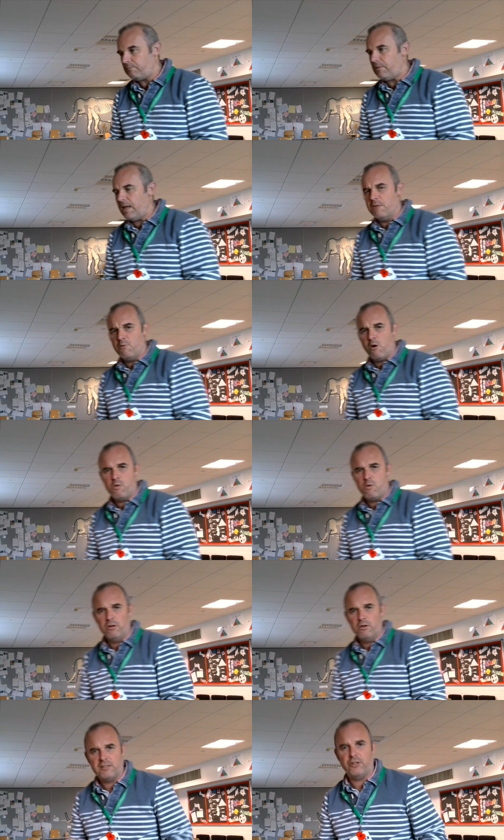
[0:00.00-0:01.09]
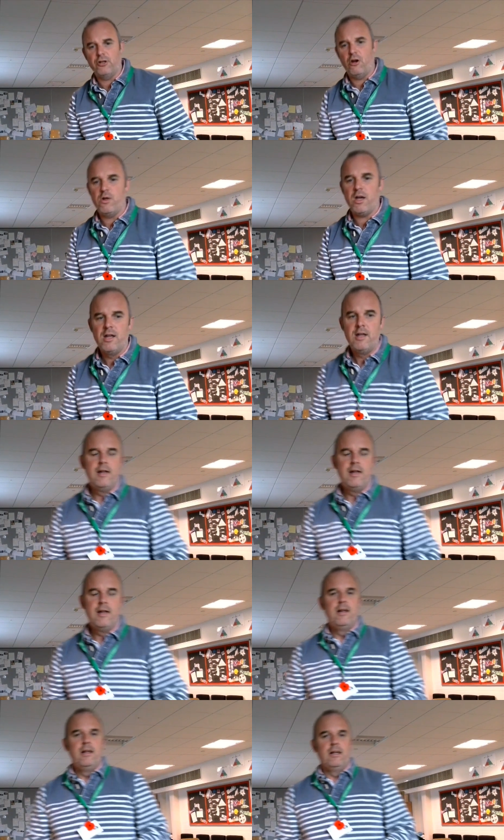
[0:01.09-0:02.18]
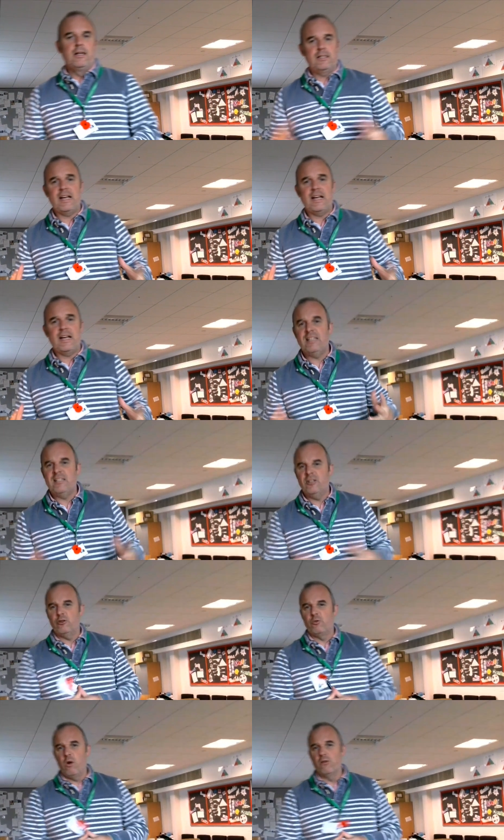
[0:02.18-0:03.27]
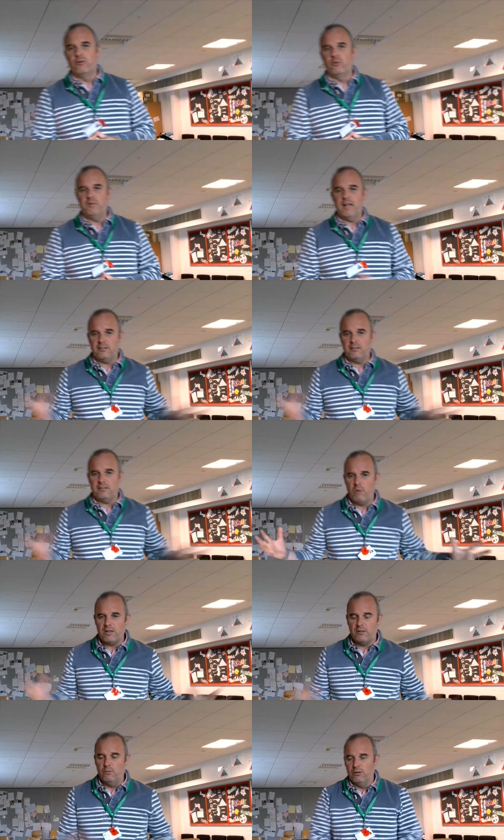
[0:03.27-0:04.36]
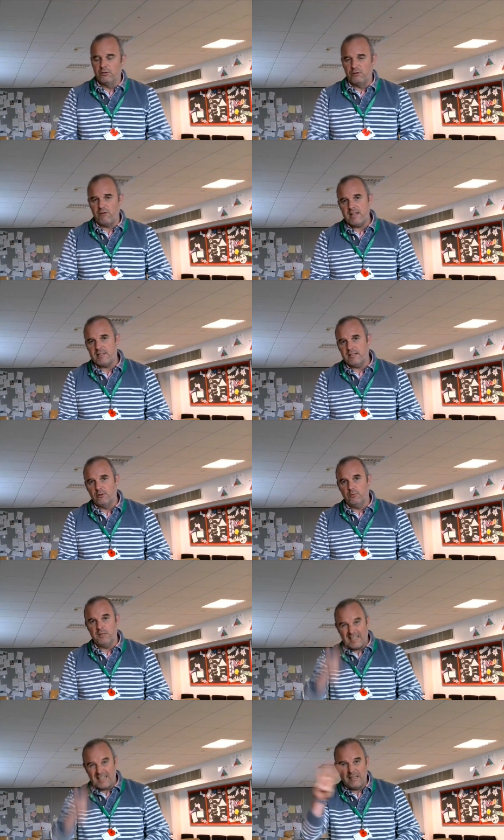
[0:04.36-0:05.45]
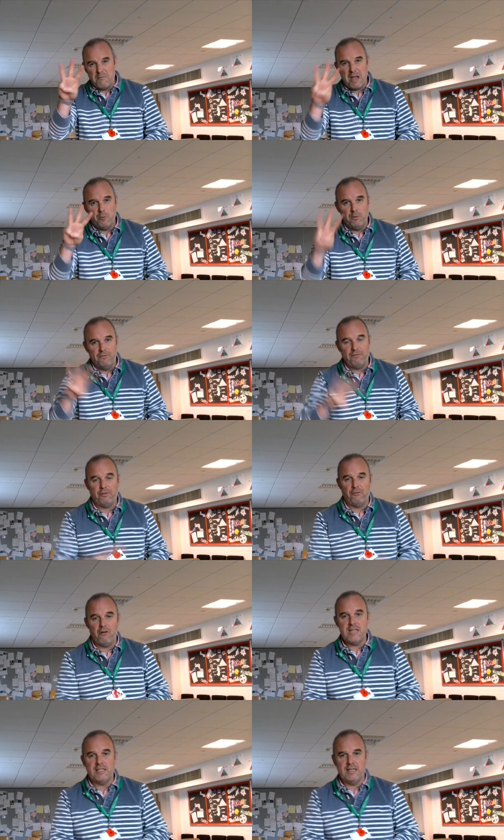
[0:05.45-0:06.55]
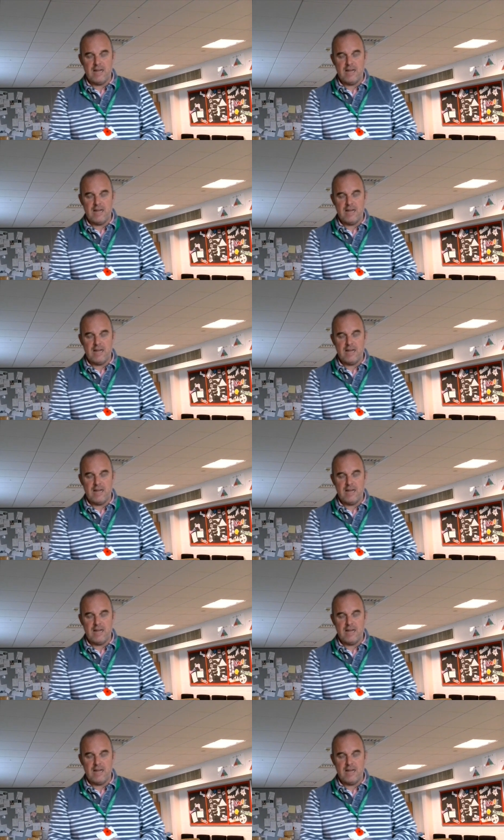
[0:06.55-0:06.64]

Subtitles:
And what we wanted to show you, because science isn't just one subject, it's the world's greatest subject, it's actually made up of three, isn't it?